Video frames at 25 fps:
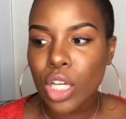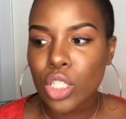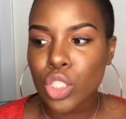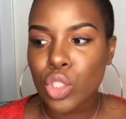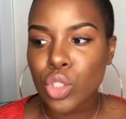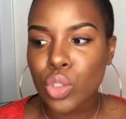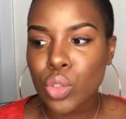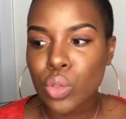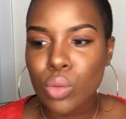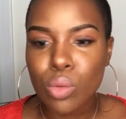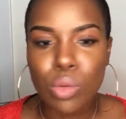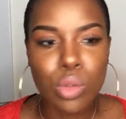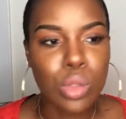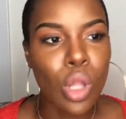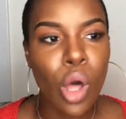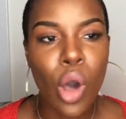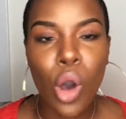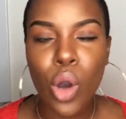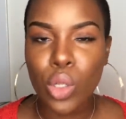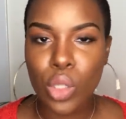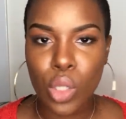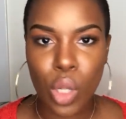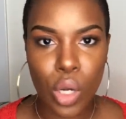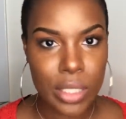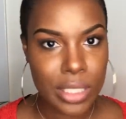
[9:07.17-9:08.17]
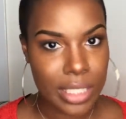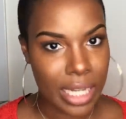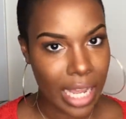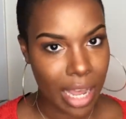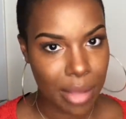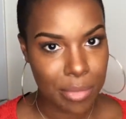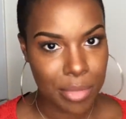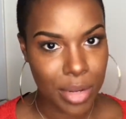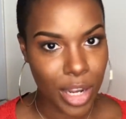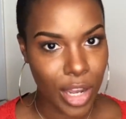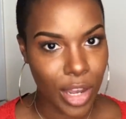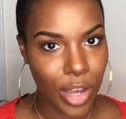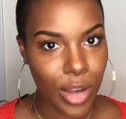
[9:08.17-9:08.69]
a long, long
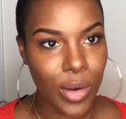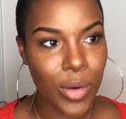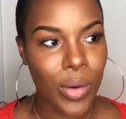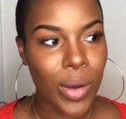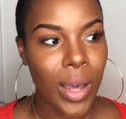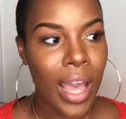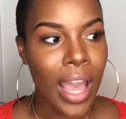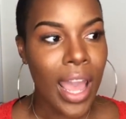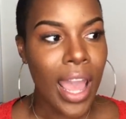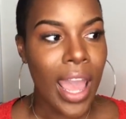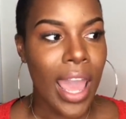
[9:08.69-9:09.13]
time ago.